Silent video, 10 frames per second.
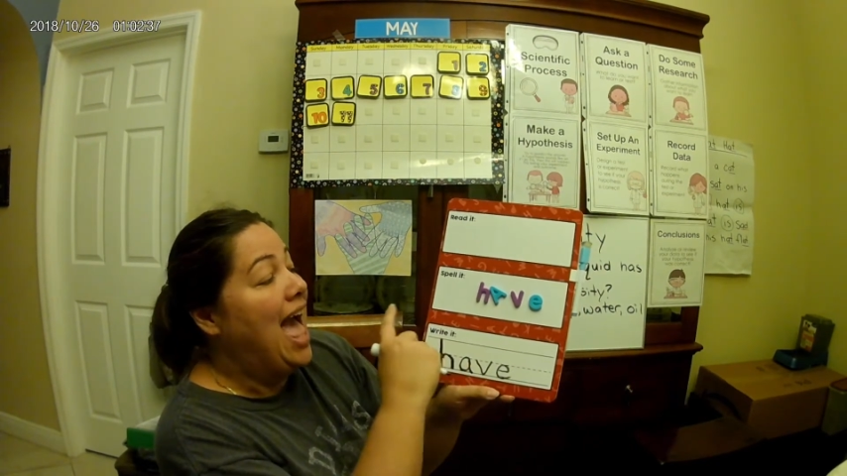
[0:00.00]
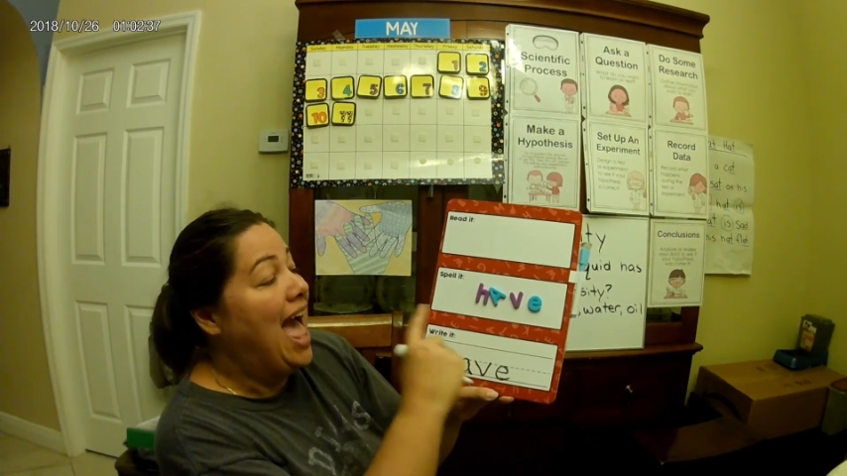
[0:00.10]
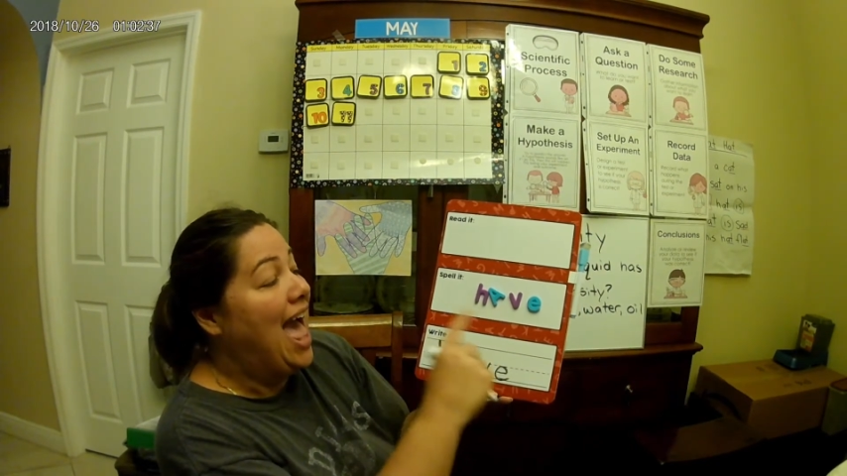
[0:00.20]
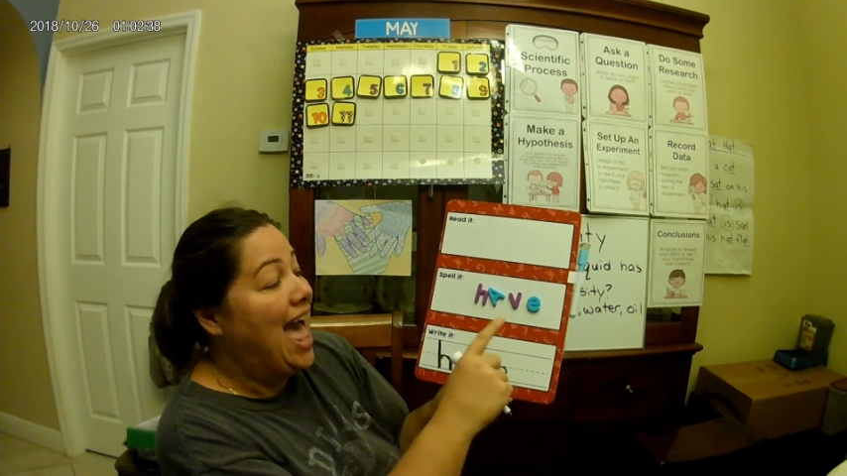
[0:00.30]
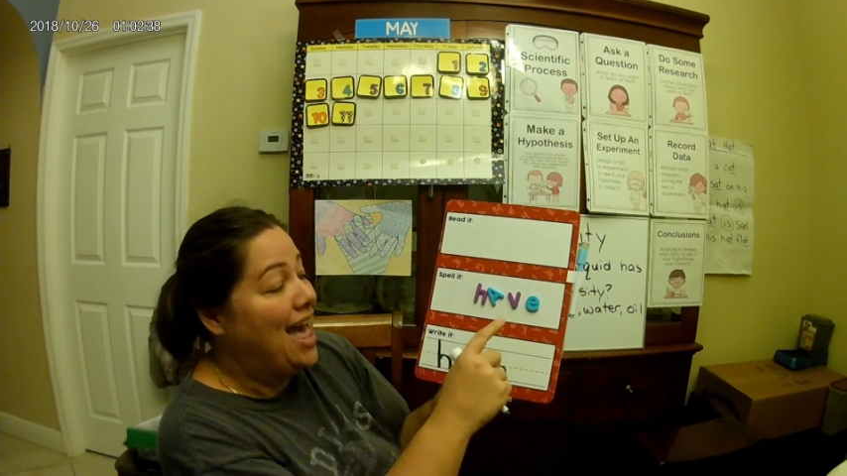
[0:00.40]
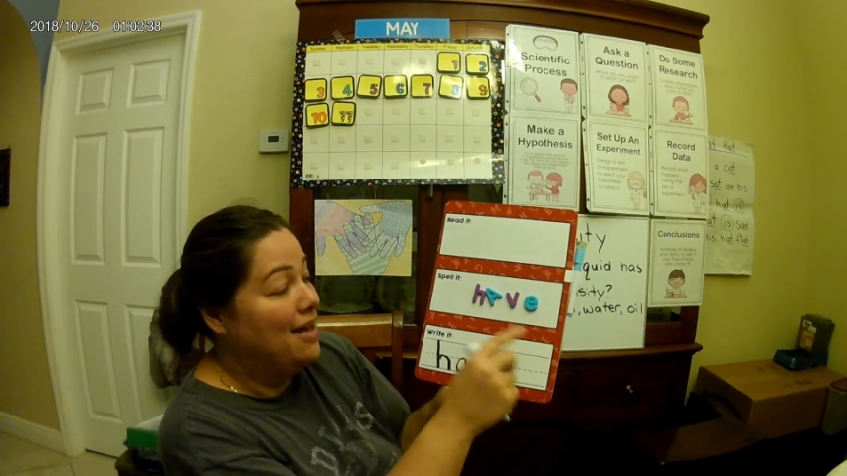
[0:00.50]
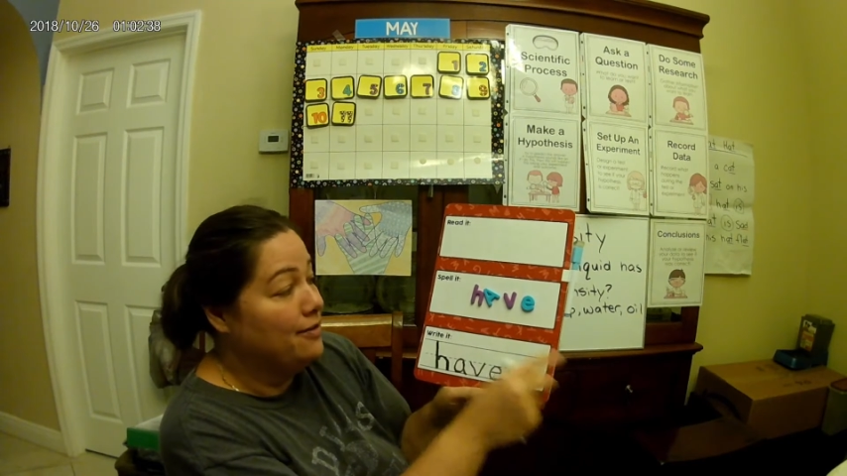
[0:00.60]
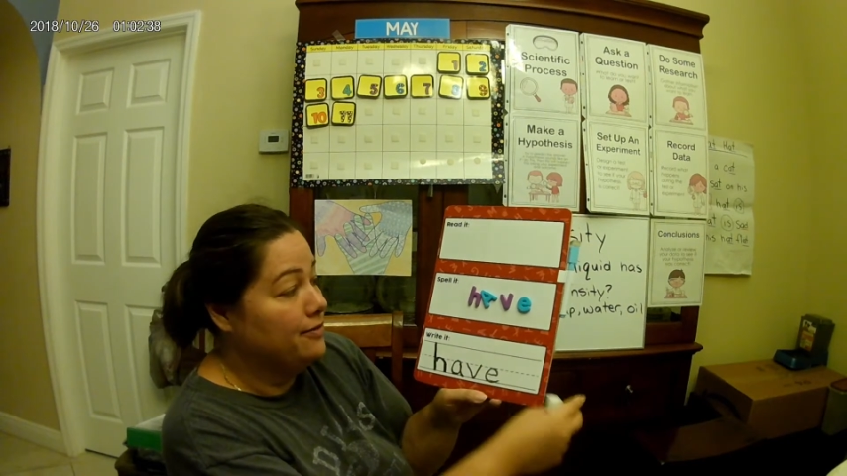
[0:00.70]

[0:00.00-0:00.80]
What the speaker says: have.